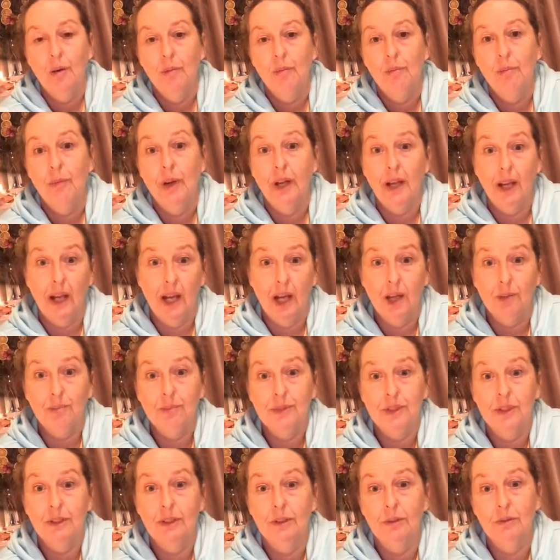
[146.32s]
My
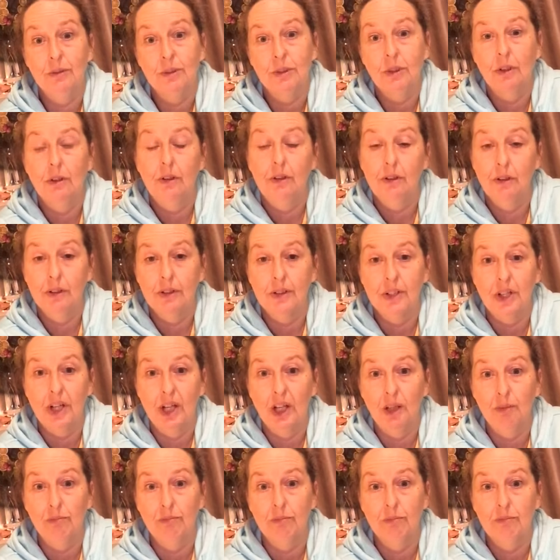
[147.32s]
absolute
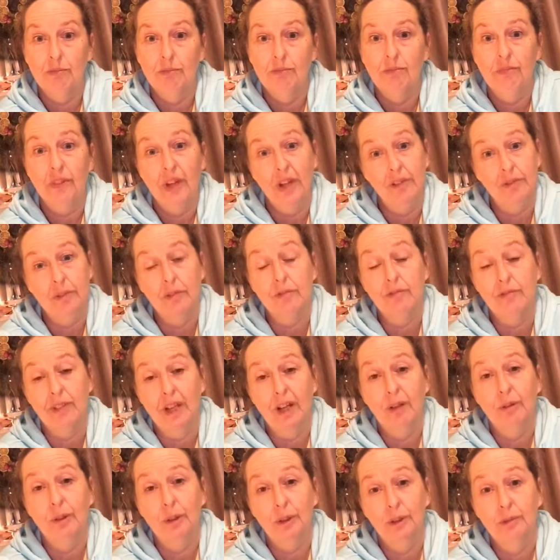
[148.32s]
all-time favourite
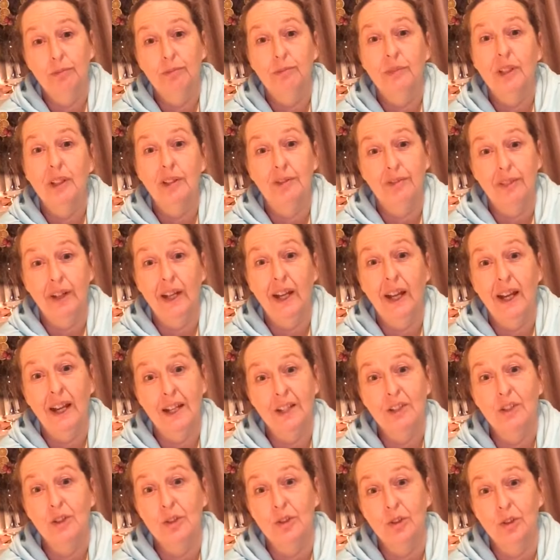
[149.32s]
flower, if I
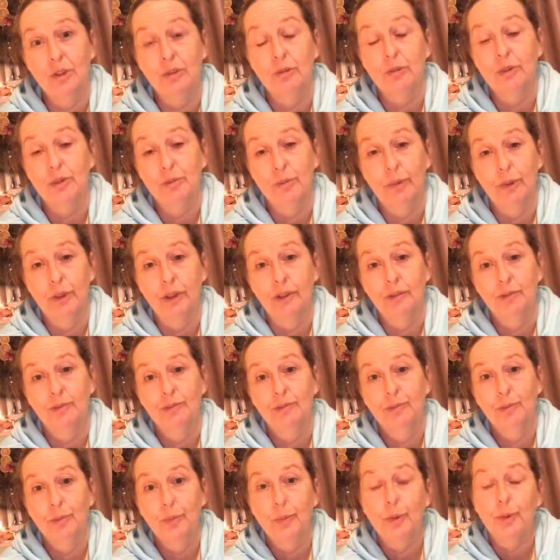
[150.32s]
had to choose one,
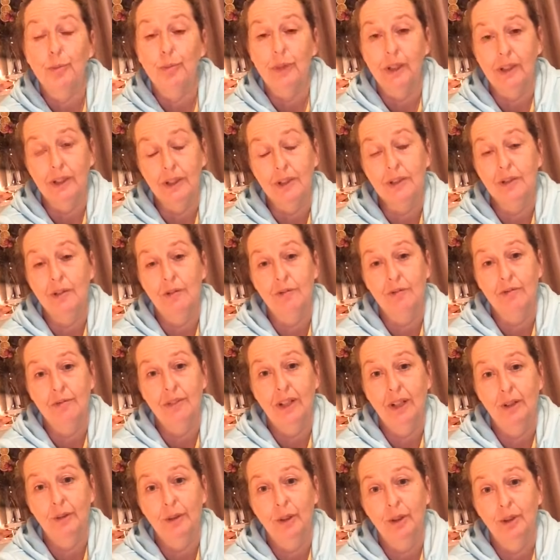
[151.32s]
would be the
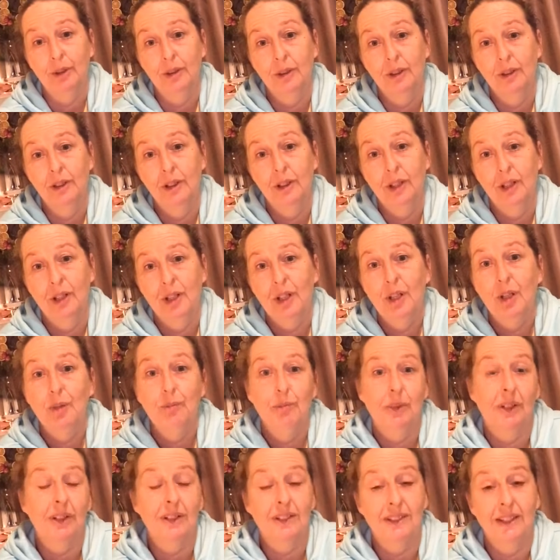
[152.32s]
sunflower.
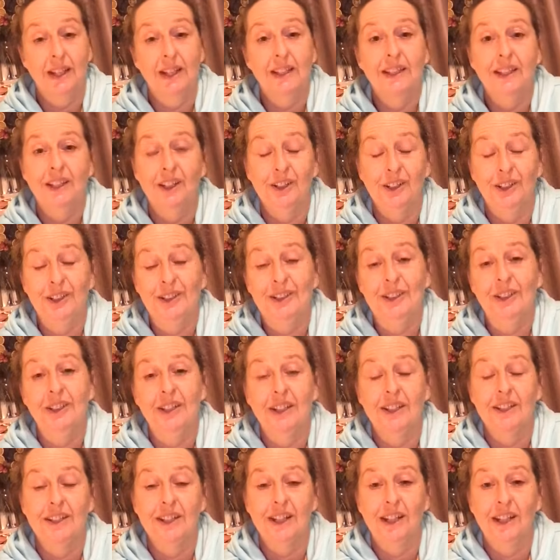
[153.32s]
Because at the end of
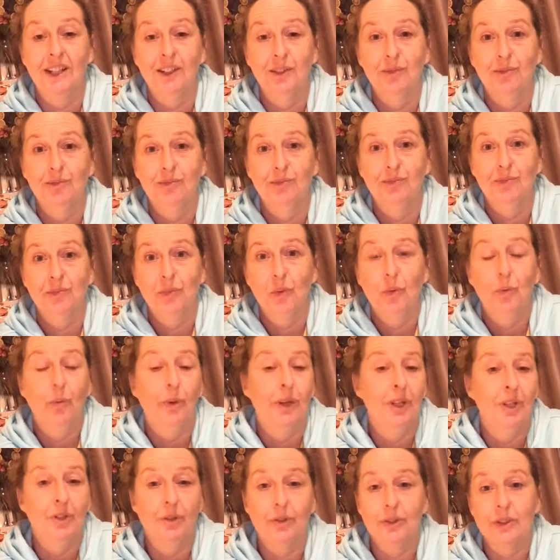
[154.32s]
the day,
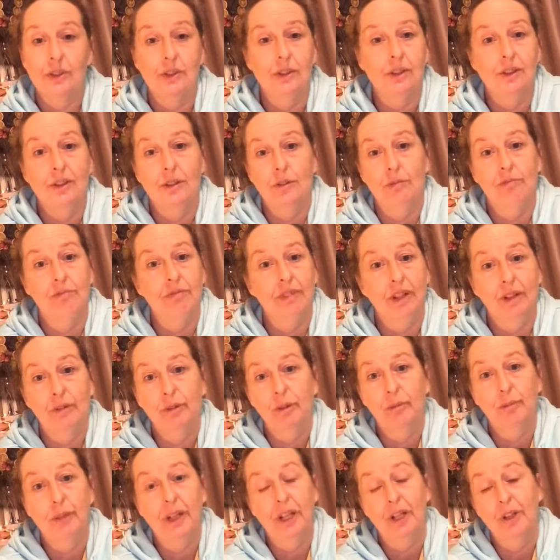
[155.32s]
when doesn't a
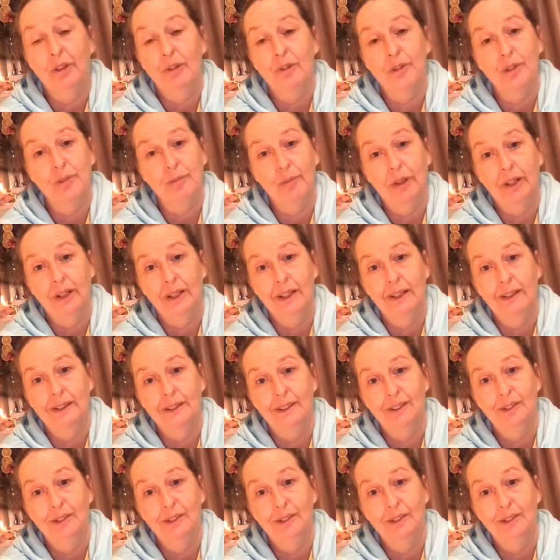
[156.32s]
sunflower make you smile?